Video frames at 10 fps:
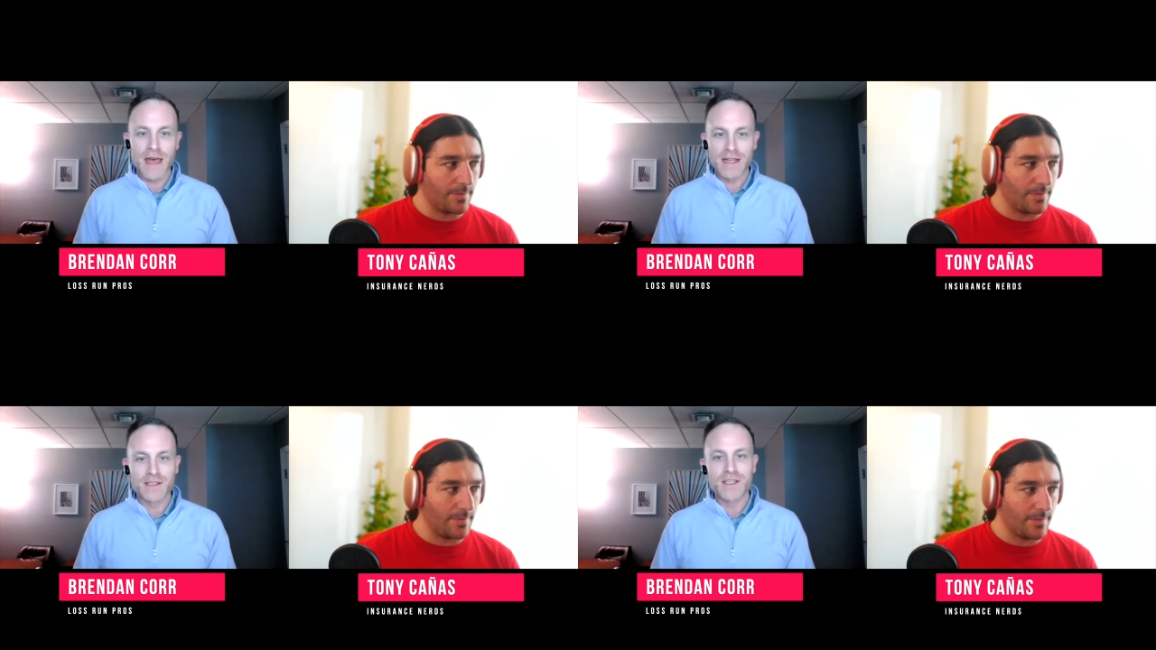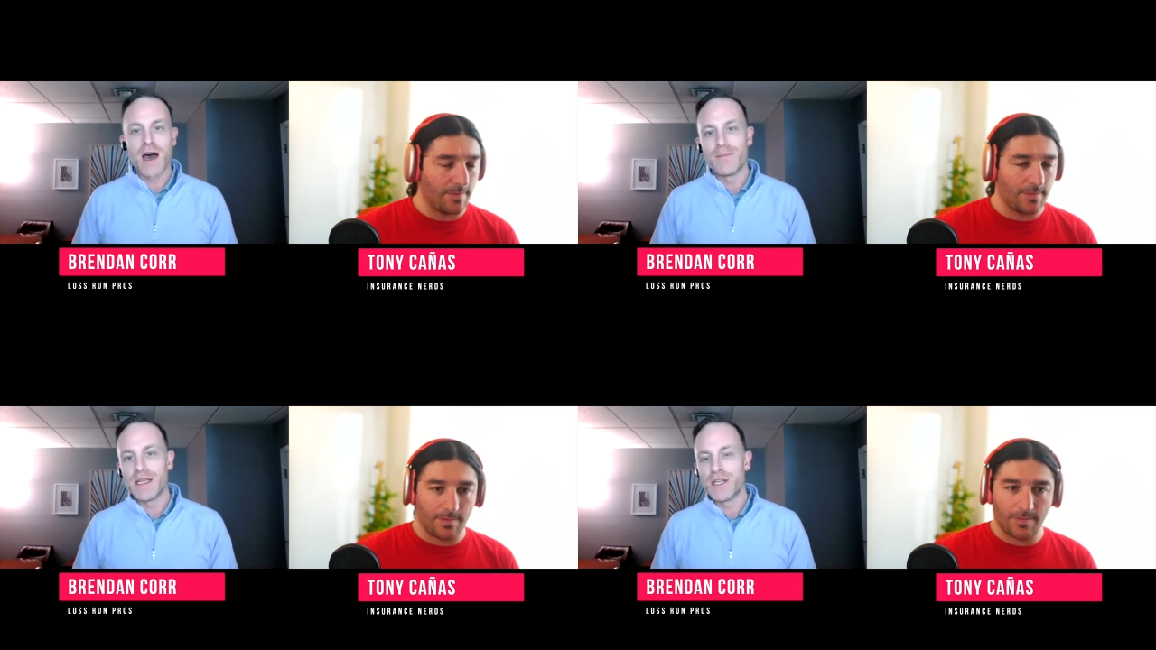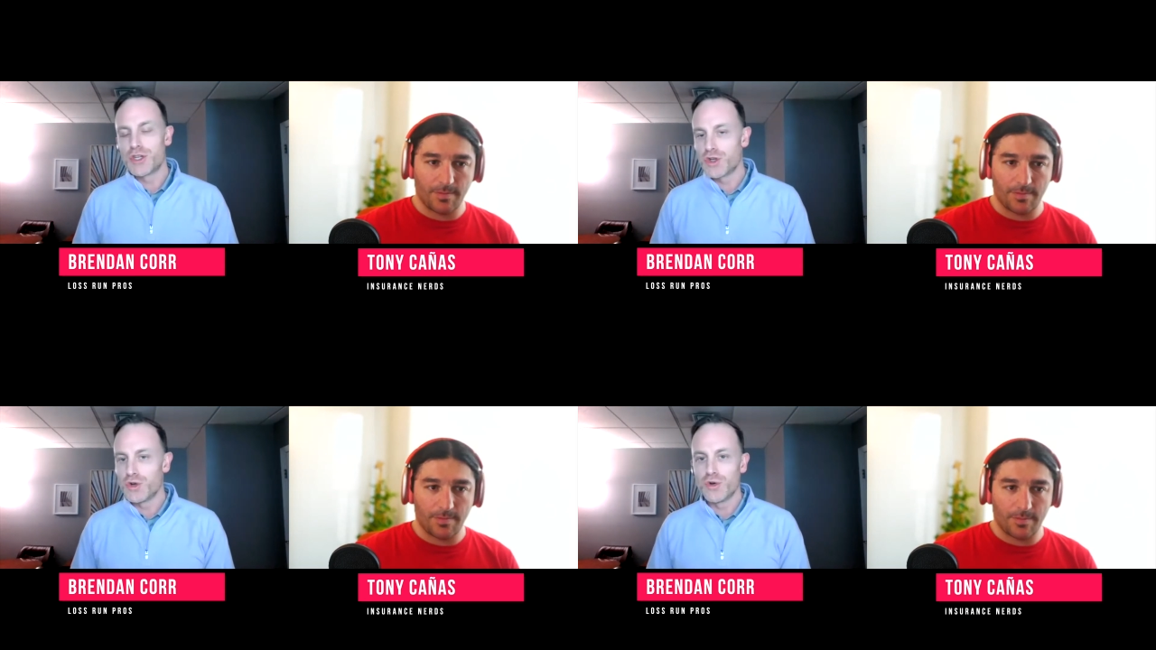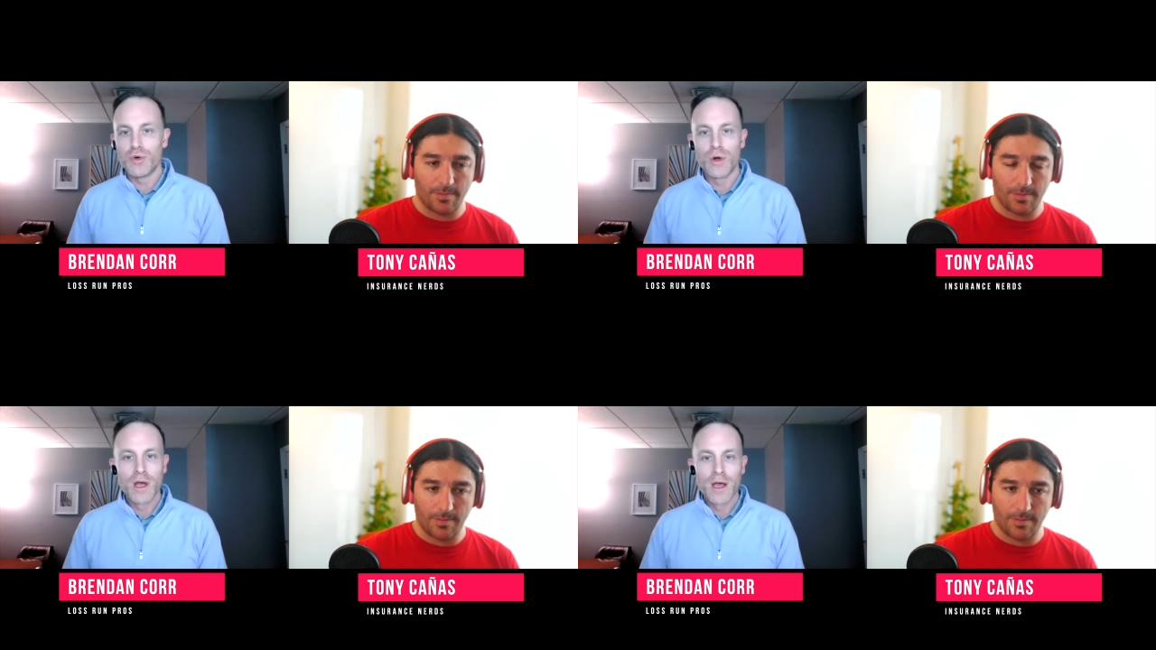Speaker 1: that is coming
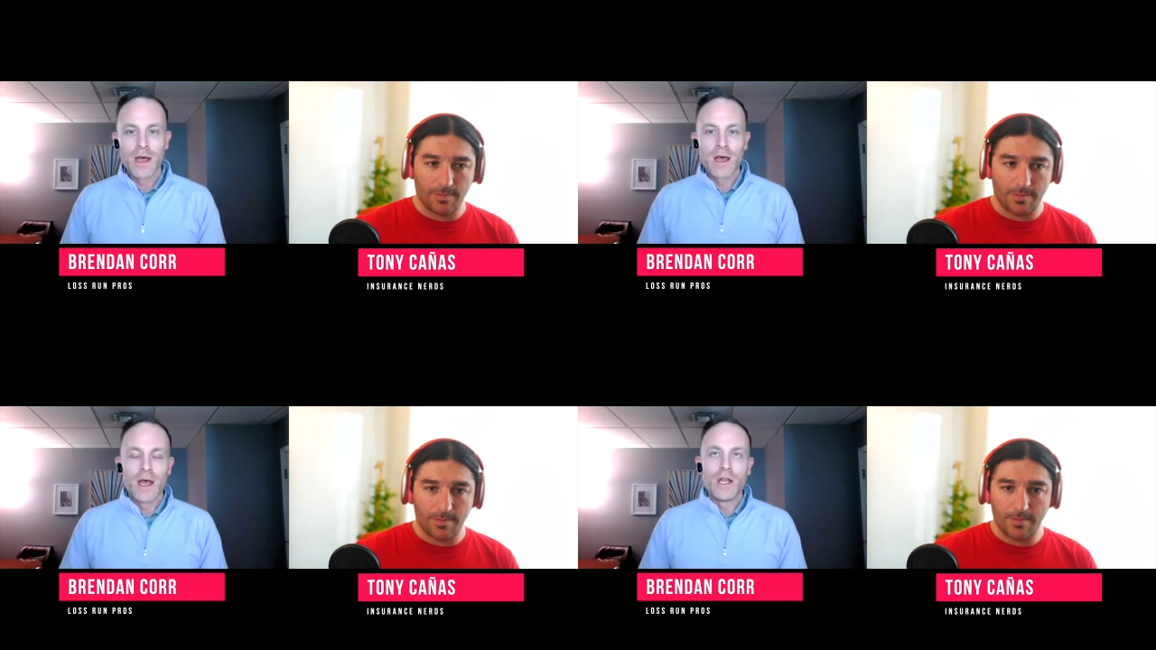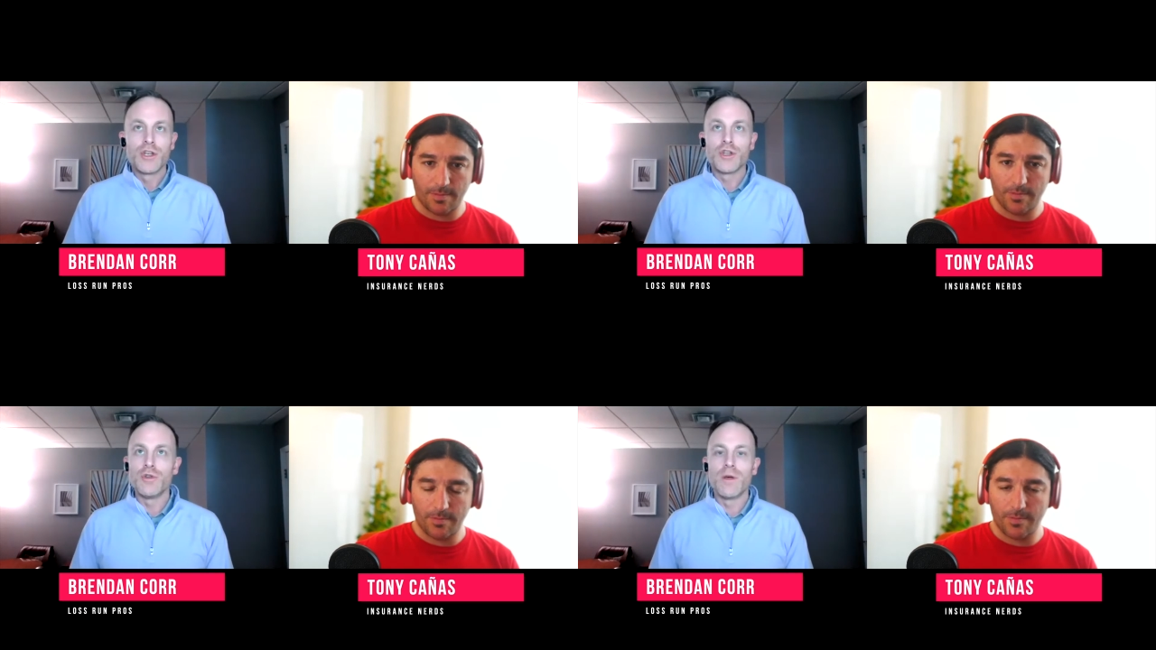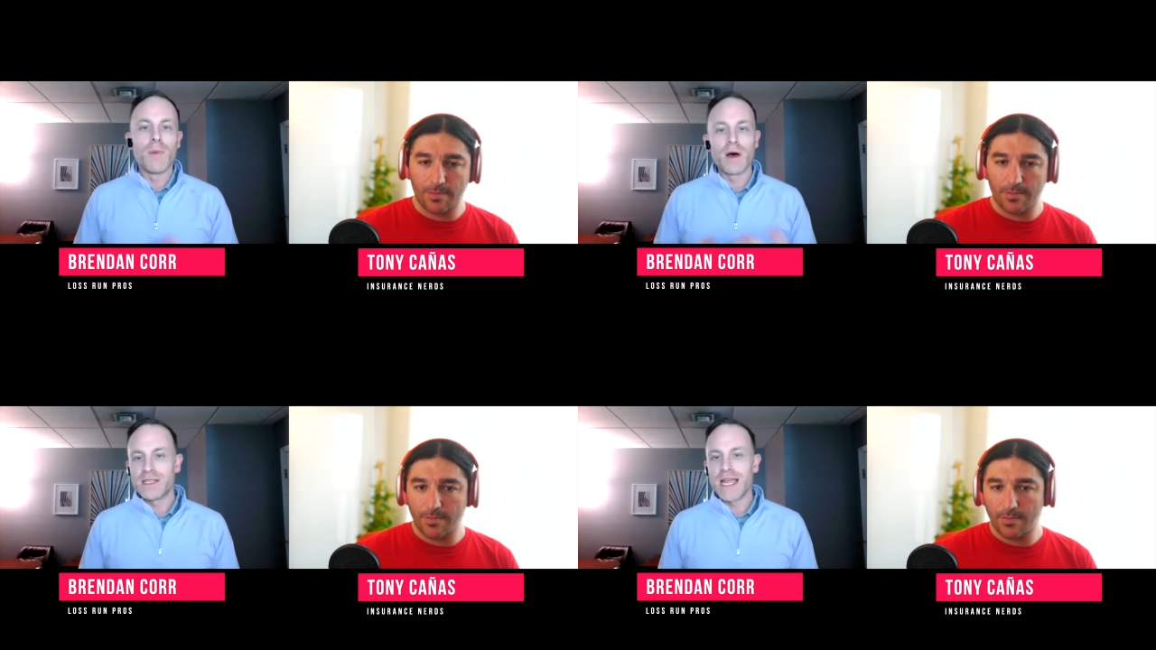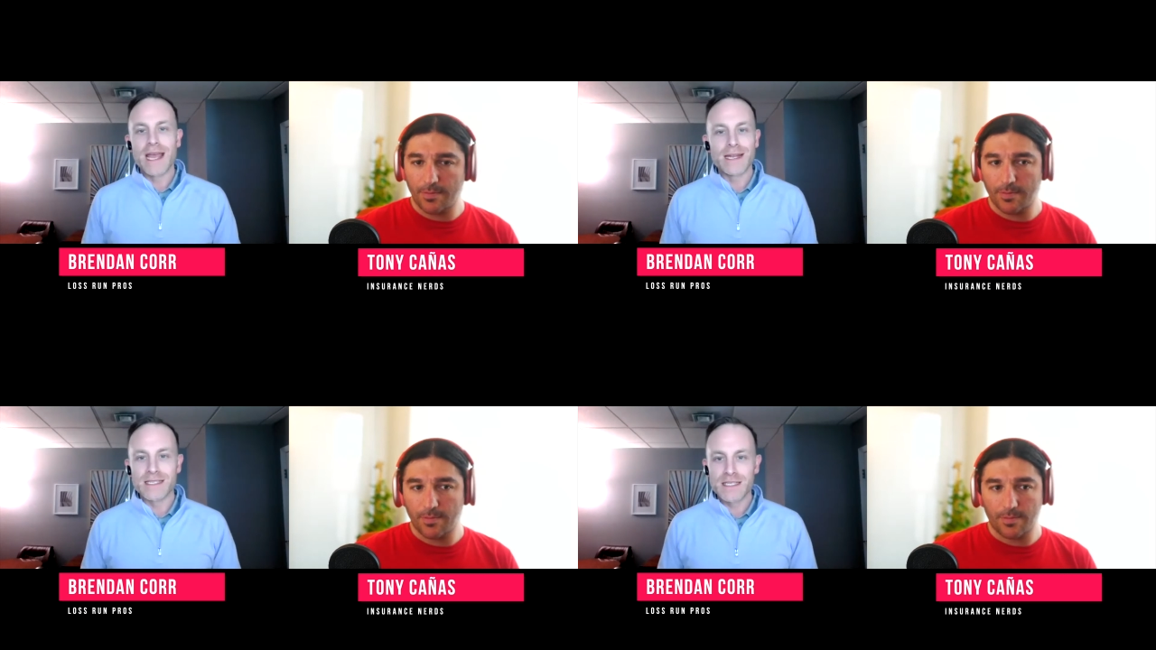to to the
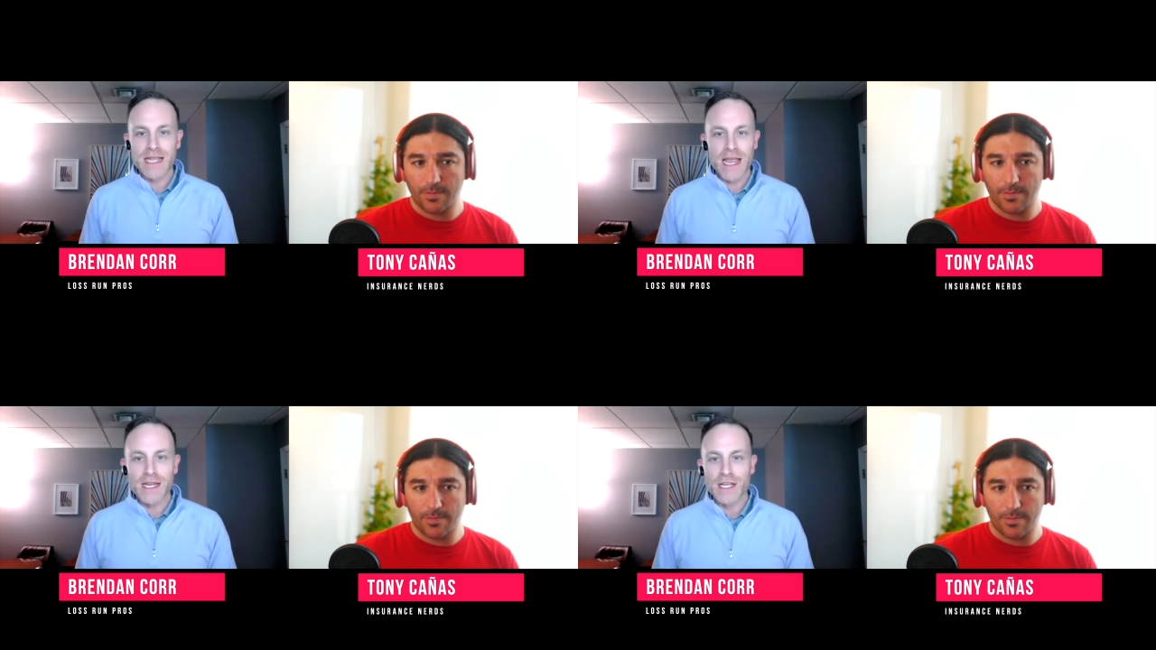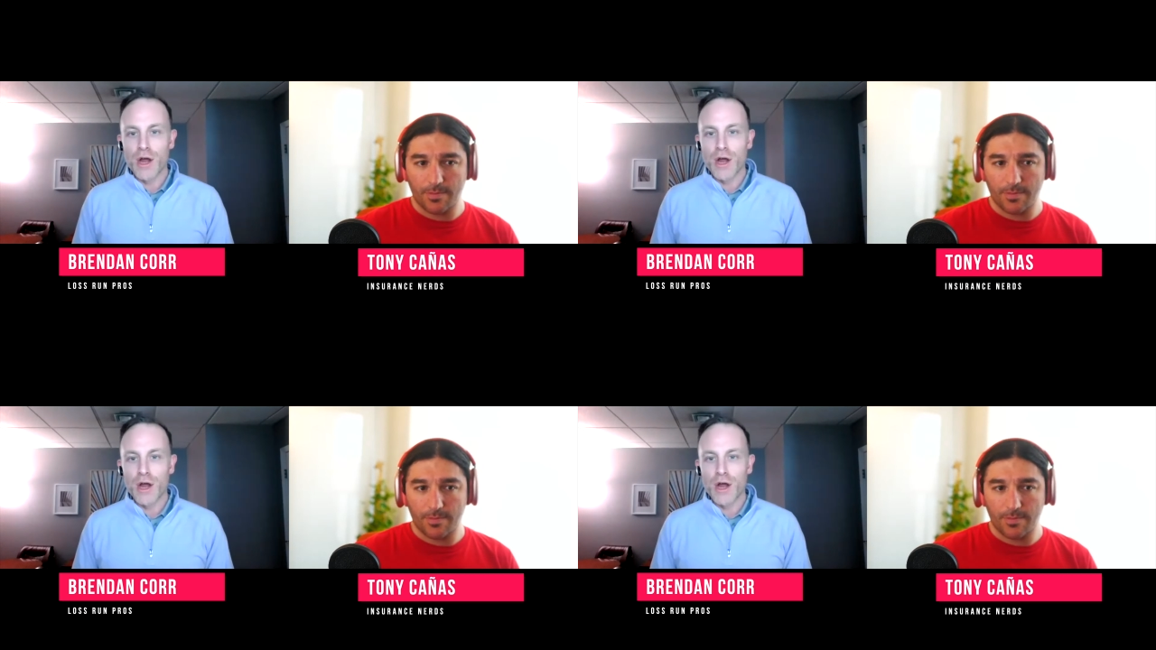Montana state.